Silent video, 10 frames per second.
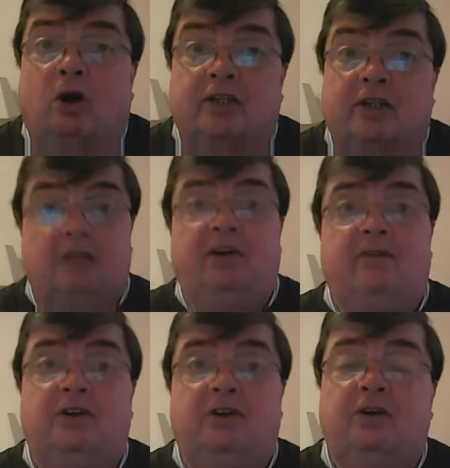That's if I
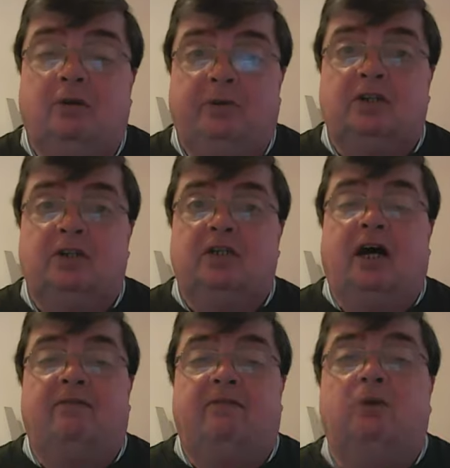ever do, because I
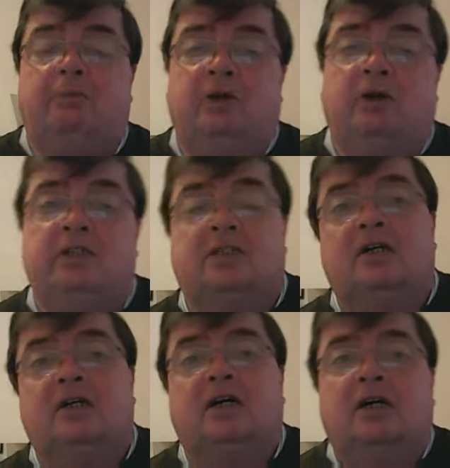have Lewy bodies.
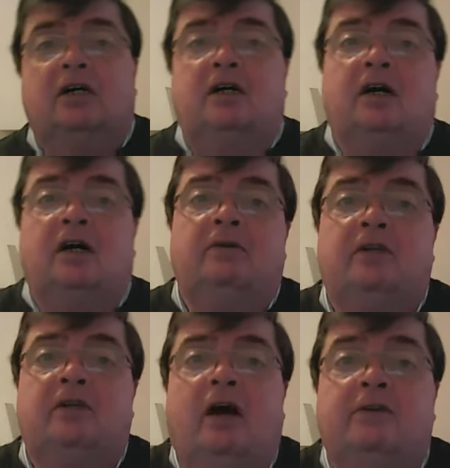And
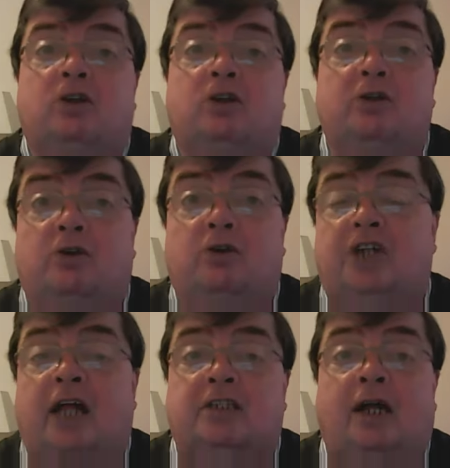there's always a good
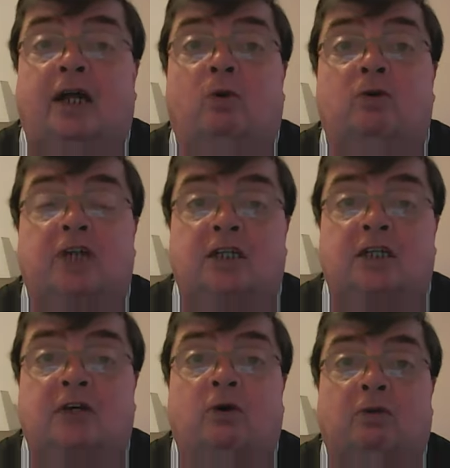chance that I won't actually
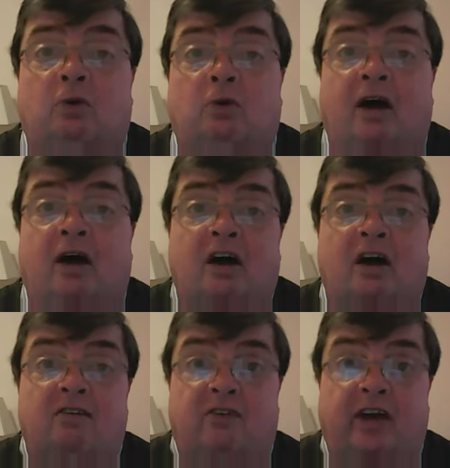go through that,
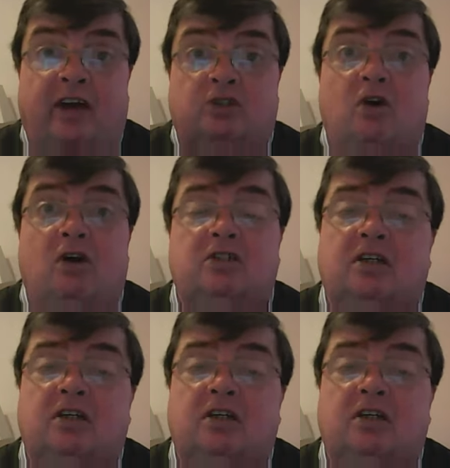fingers crossed.